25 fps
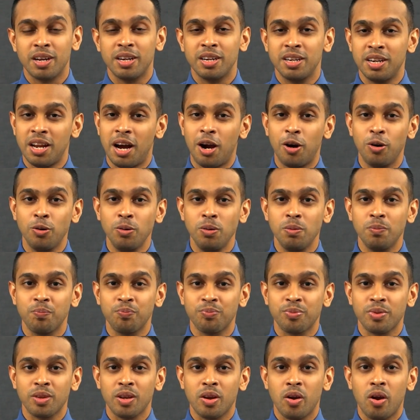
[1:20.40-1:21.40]
Now,
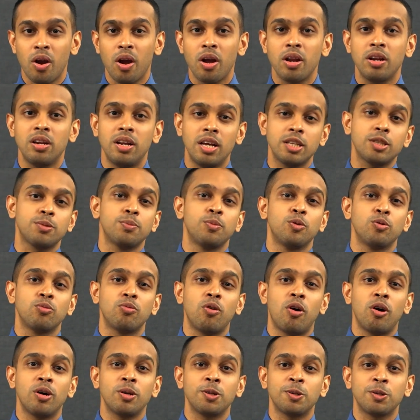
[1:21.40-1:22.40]
let's move
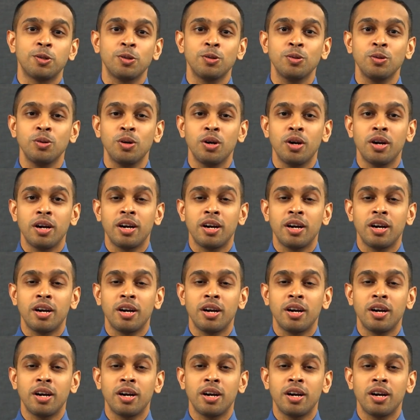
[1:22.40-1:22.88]
on to